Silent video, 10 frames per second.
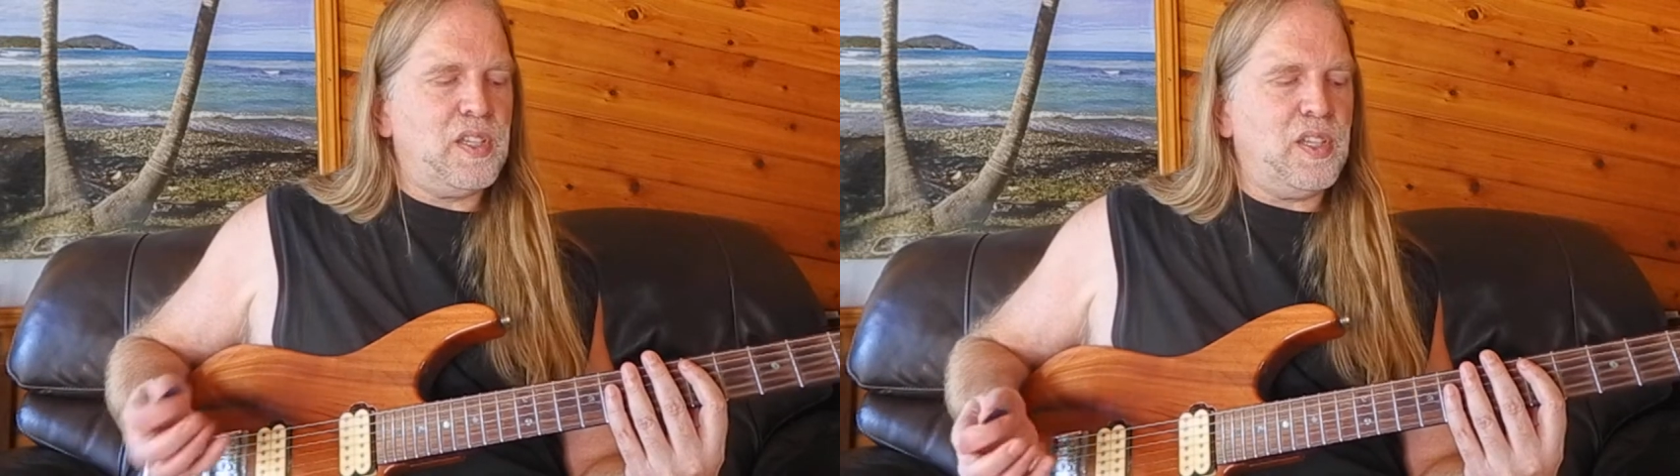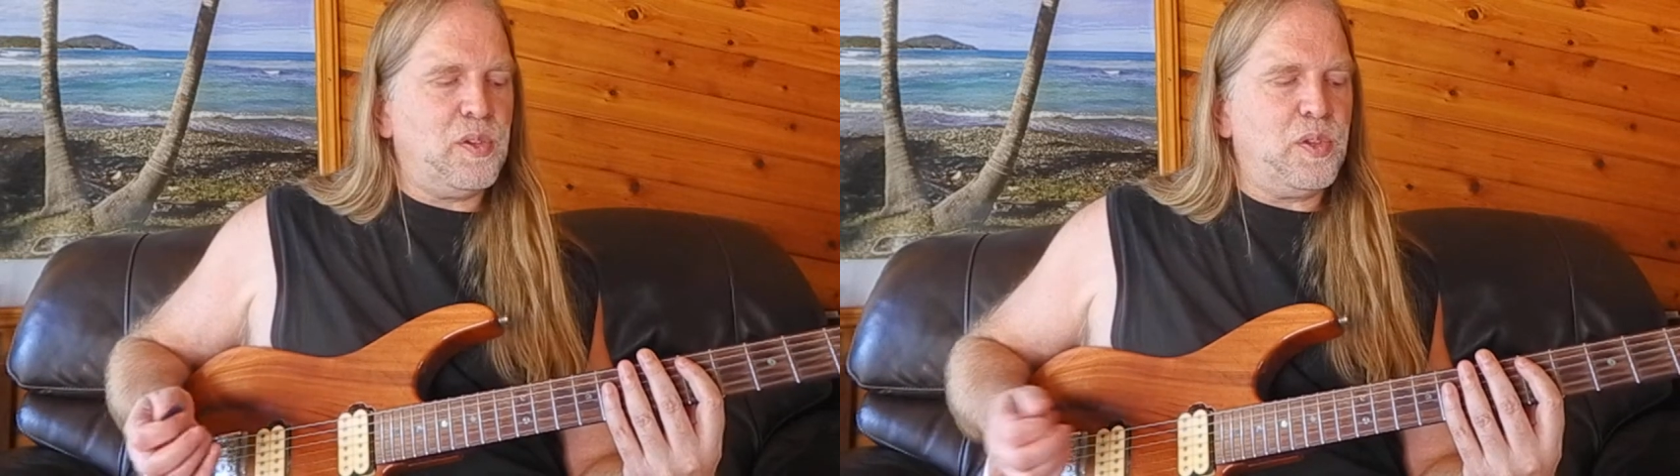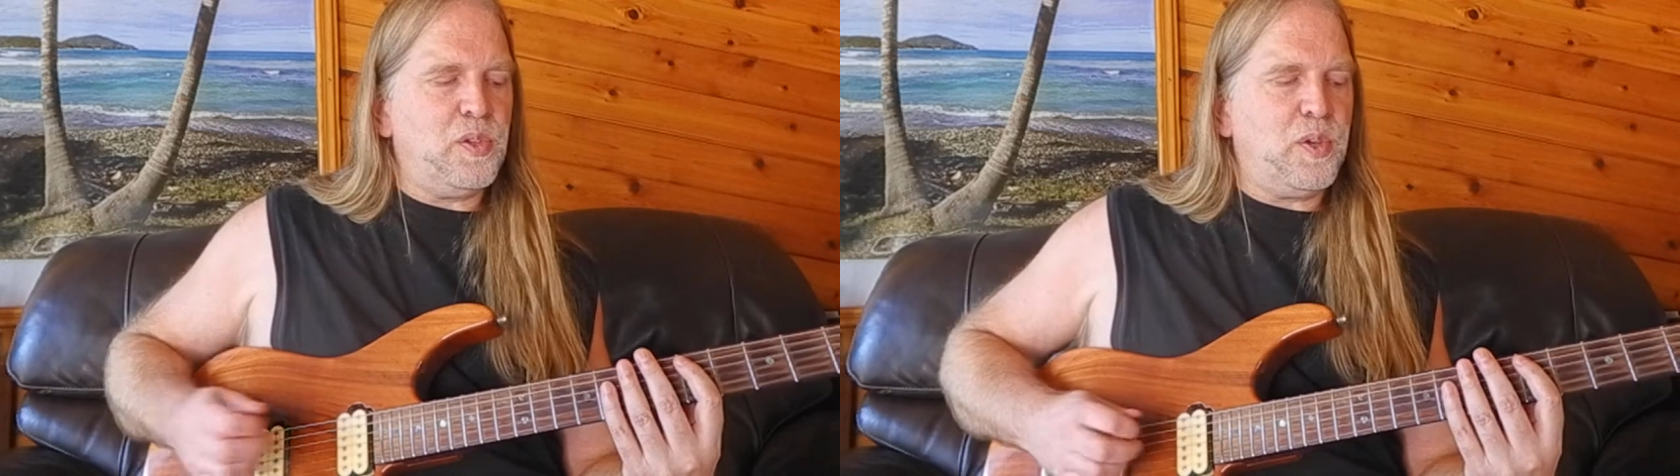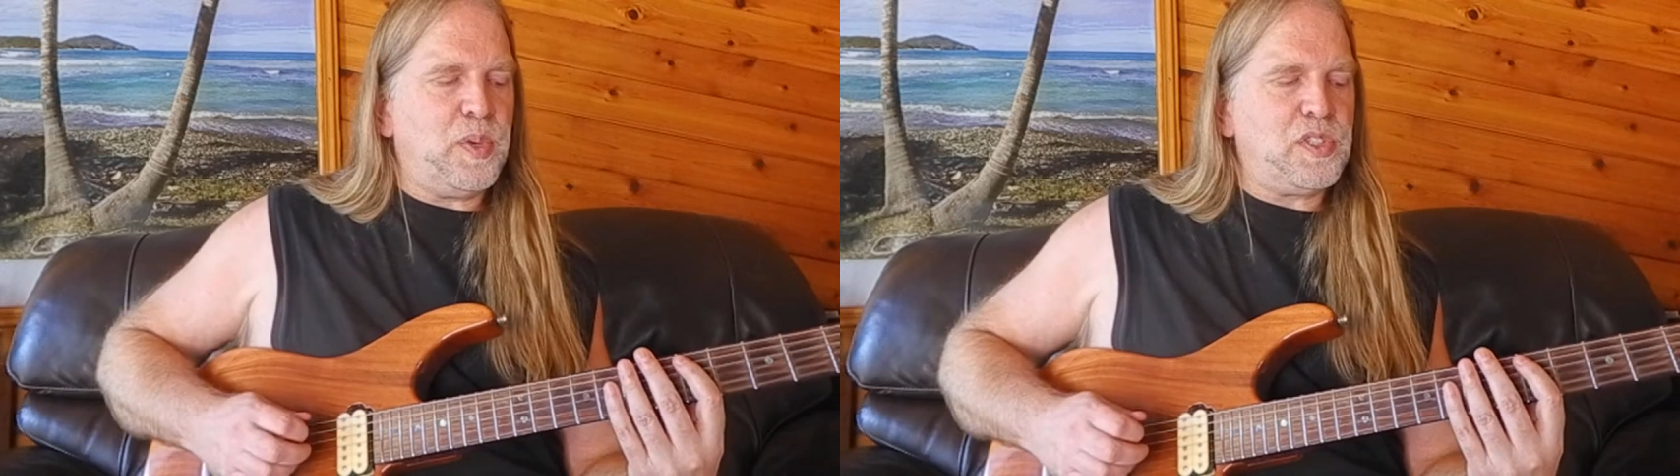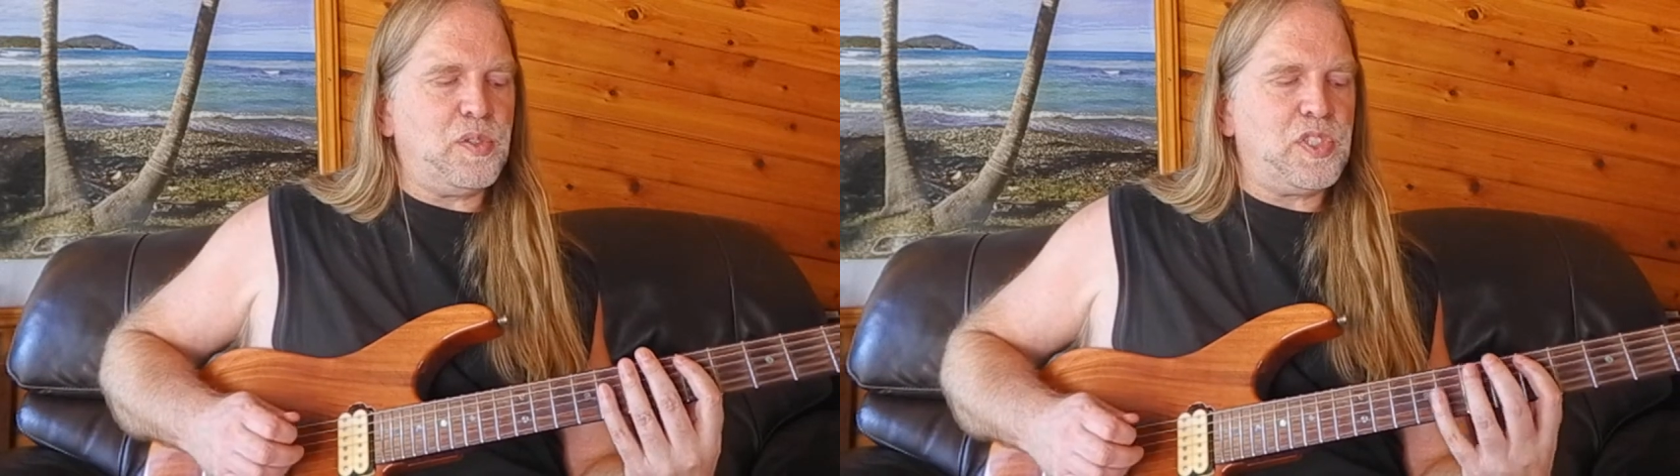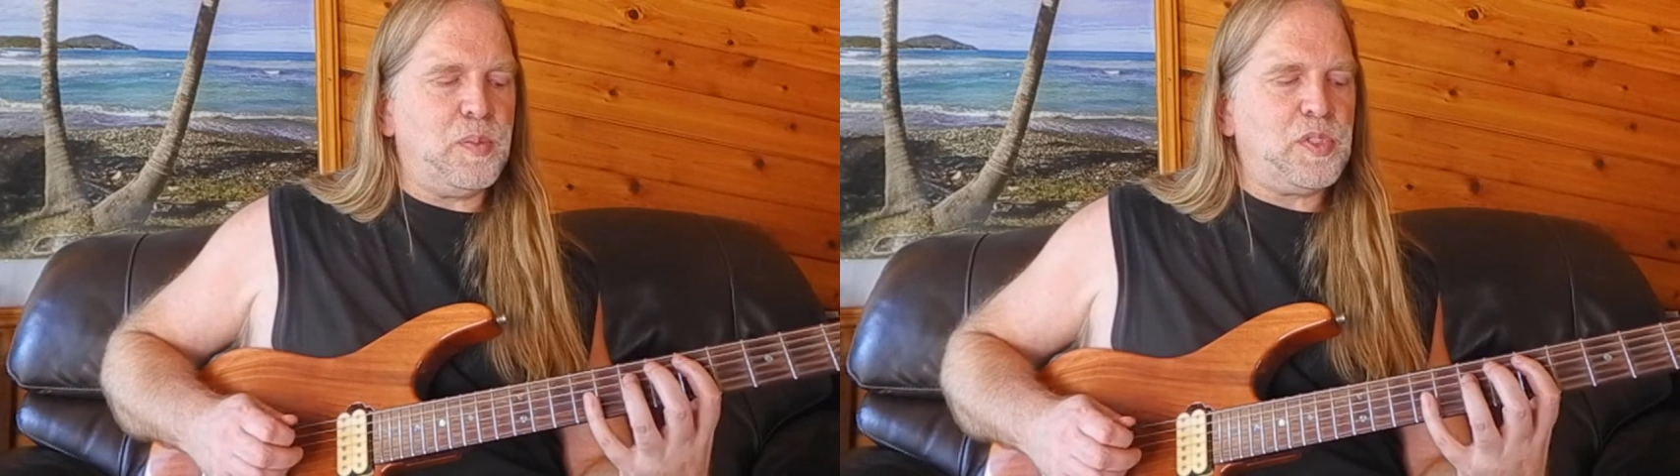the arpeggio shape.